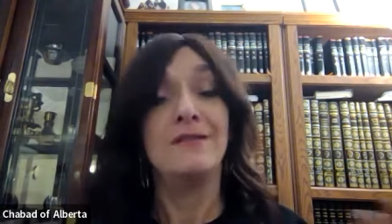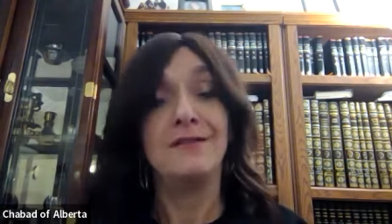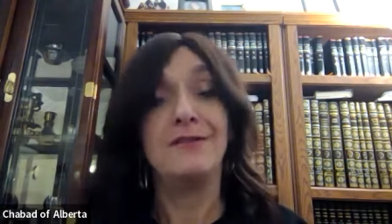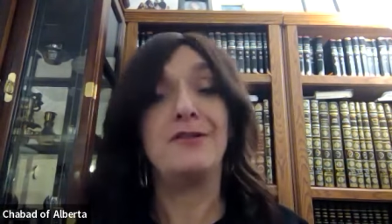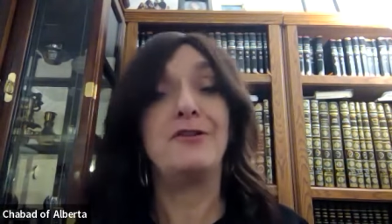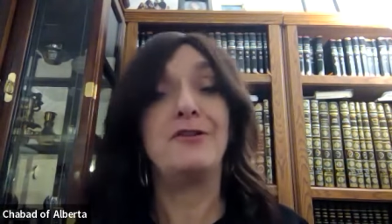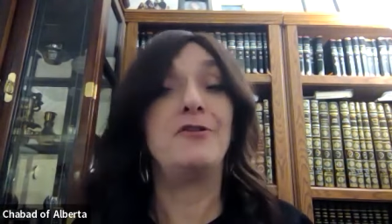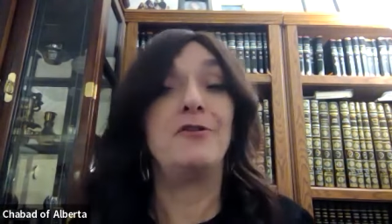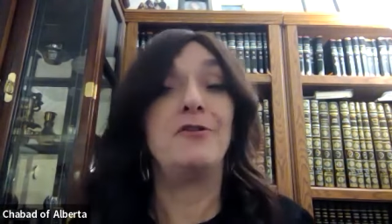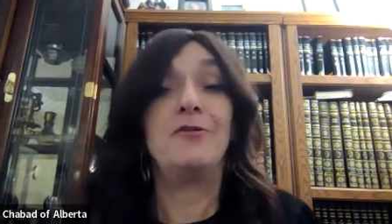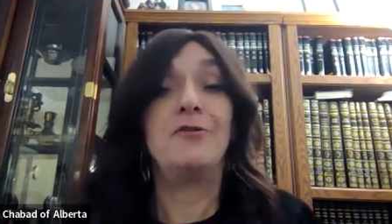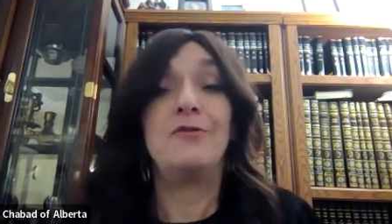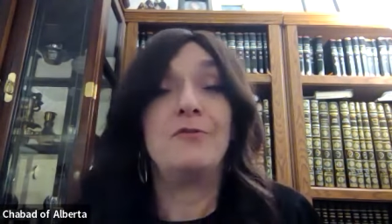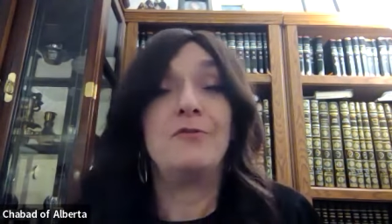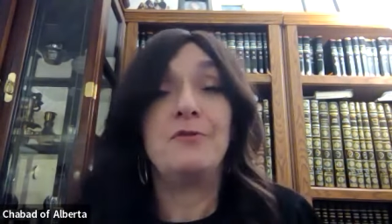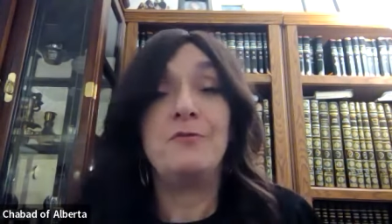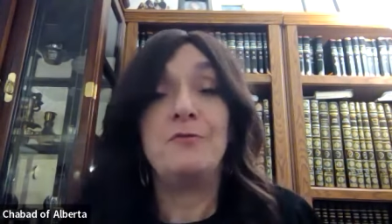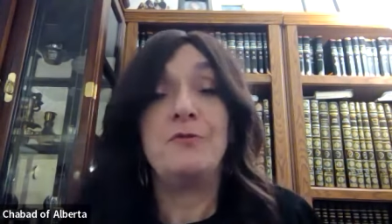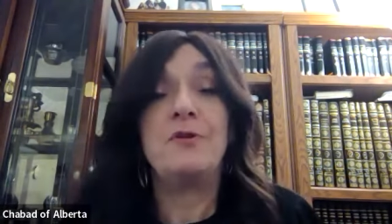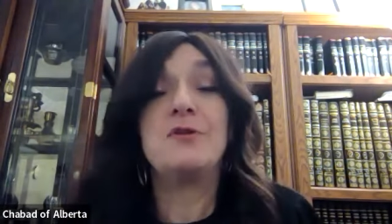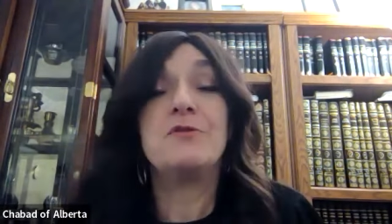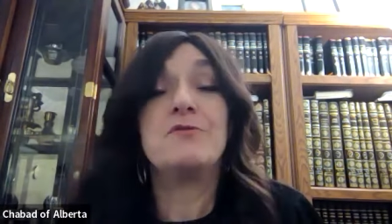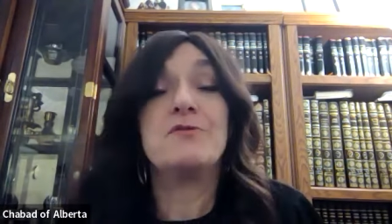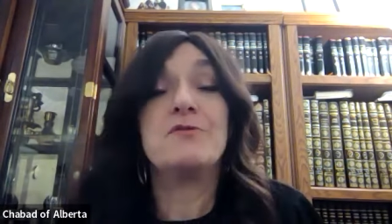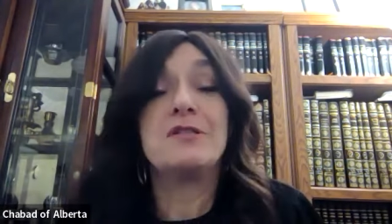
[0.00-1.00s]
you know, when
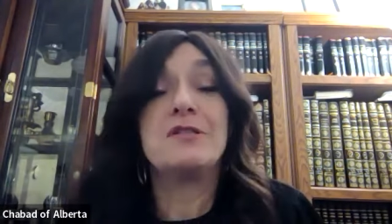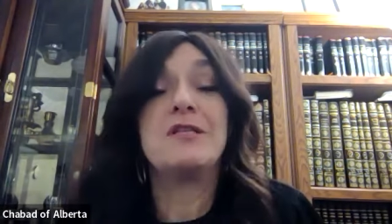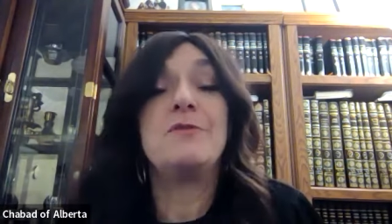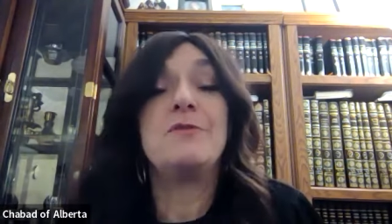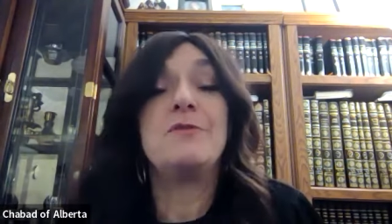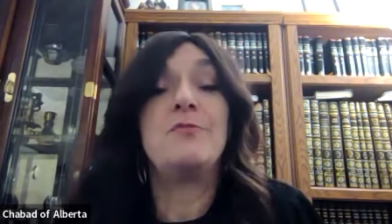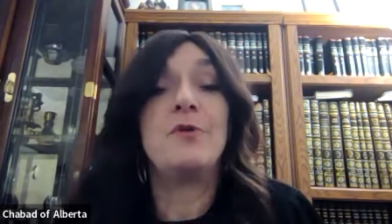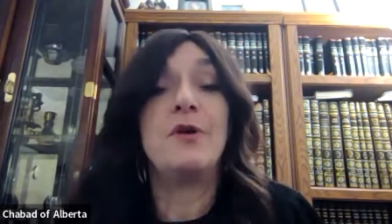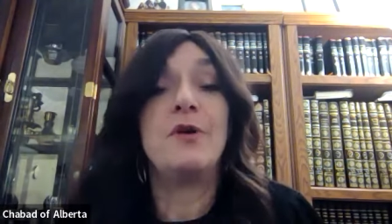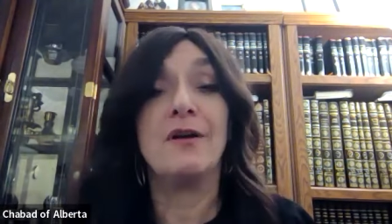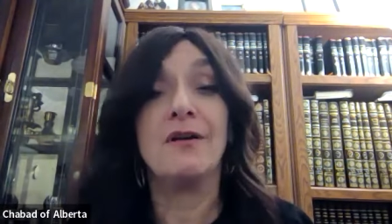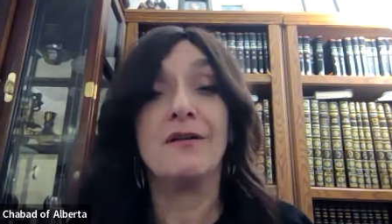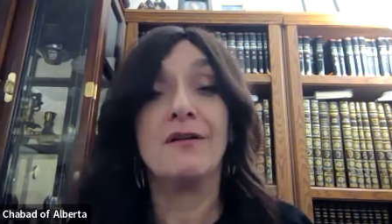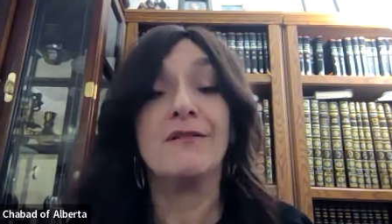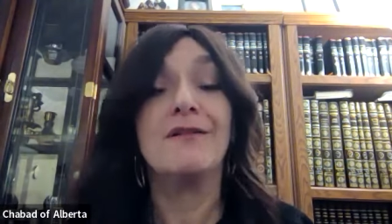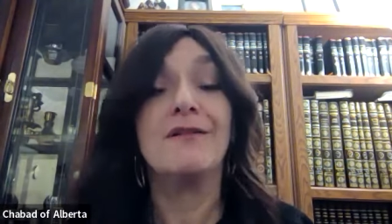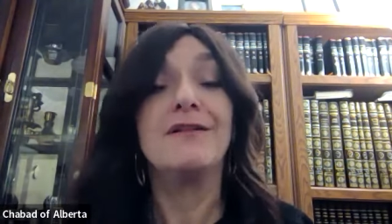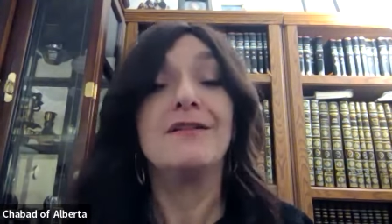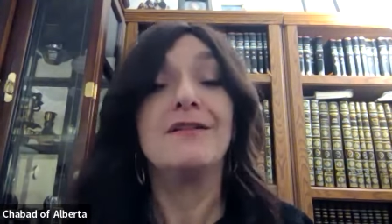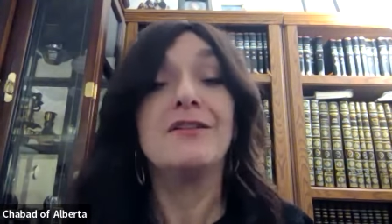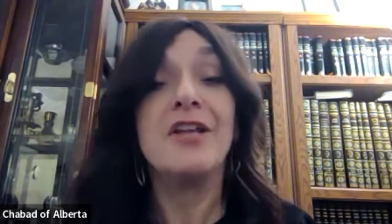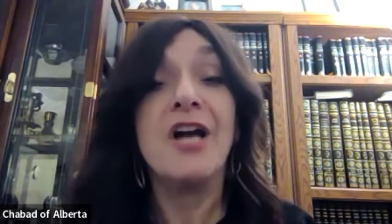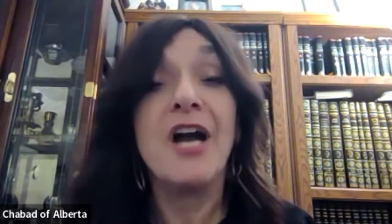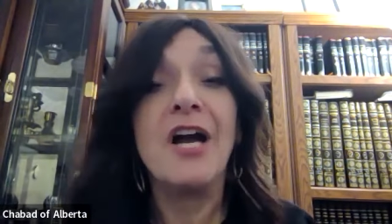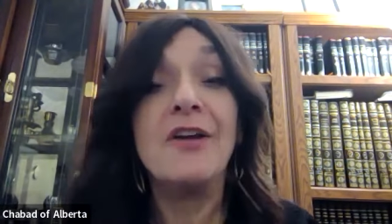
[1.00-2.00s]
we don't sleep, we are
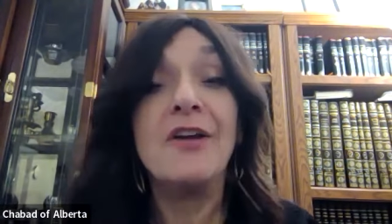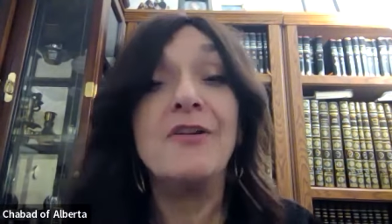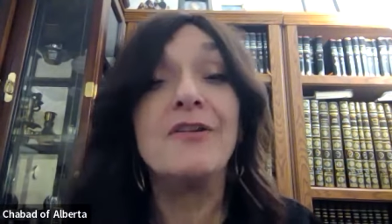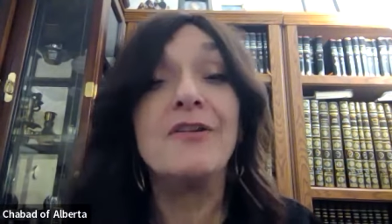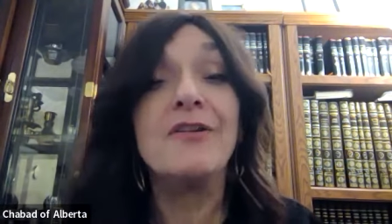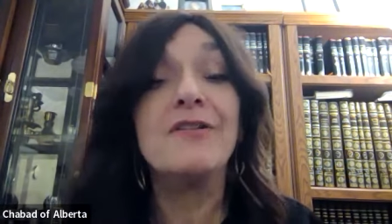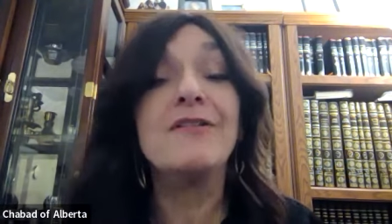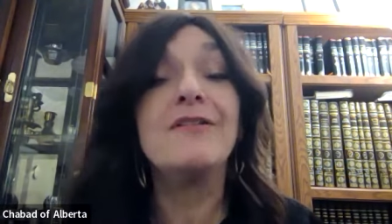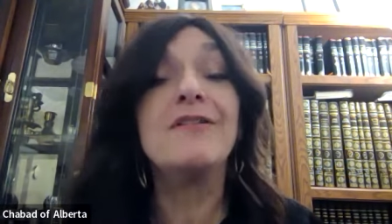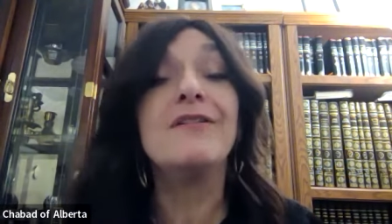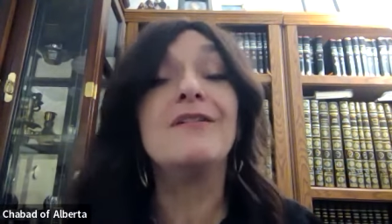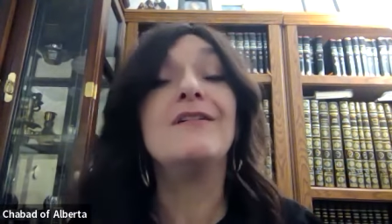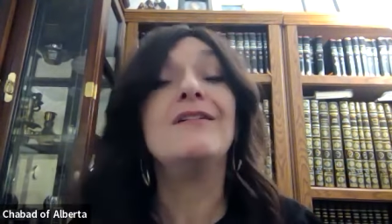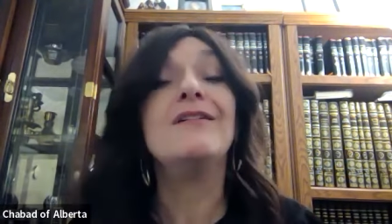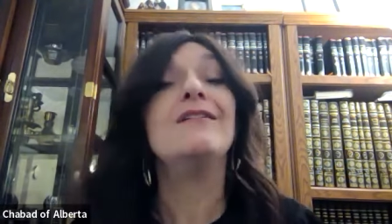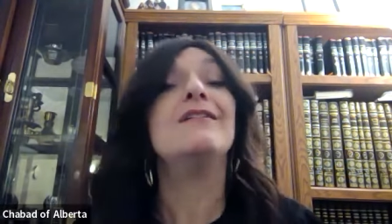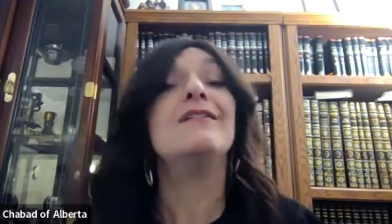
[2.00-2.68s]
tired.